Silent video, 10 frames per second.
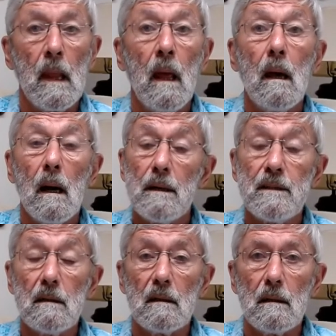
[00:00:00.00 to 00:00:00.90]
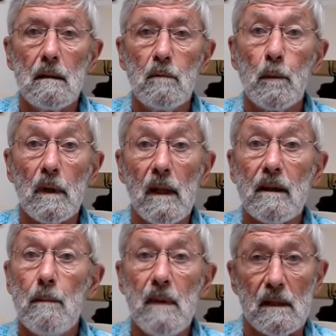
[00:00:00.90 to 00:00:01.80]
Ideally, we would like a
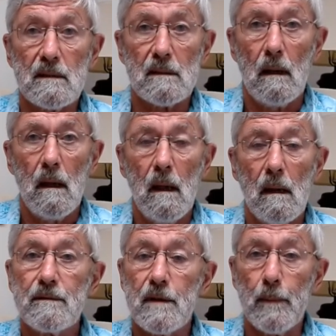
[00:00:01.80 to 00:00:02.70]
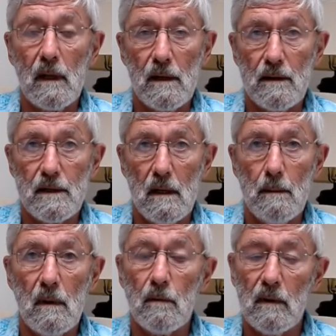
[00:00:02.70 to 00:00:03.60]
mix of simulated time
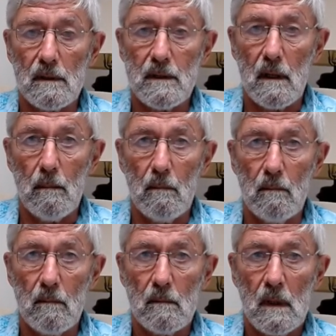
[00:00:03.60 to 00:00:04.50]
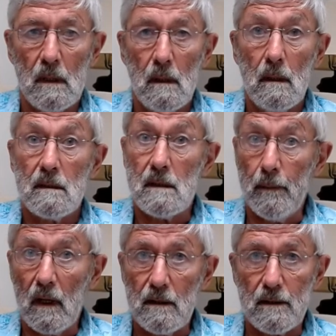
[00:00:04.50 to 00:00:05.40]
and real time.
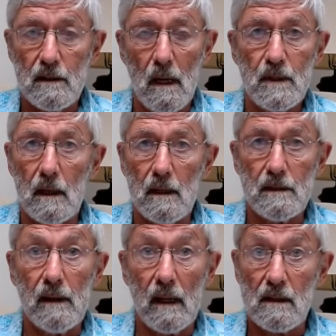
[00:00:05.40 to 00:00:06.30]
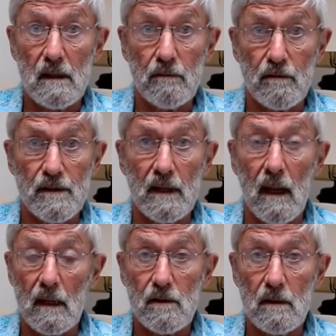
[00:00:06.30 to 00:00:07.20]
Simulated time to get to the next interesting
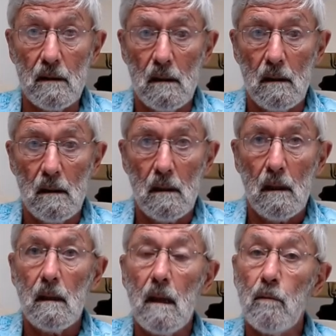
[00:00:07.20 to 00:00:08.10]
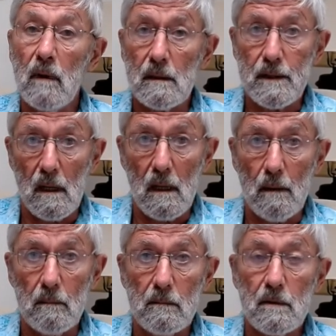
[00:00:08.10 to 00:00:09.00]
action, then real
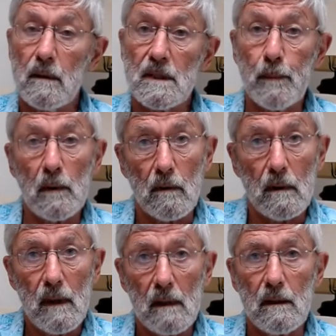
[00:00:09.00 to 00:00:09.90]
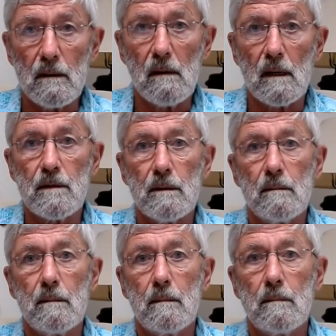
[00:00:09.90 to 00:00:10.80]
time to explore that interaction.
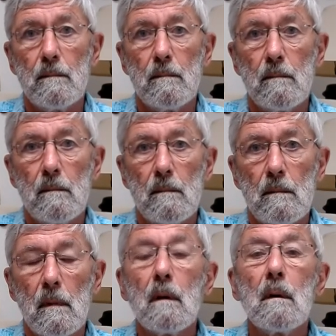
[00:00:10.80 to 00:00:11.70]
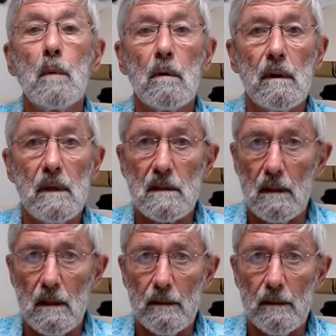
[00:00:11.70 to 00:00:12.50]
More on this later.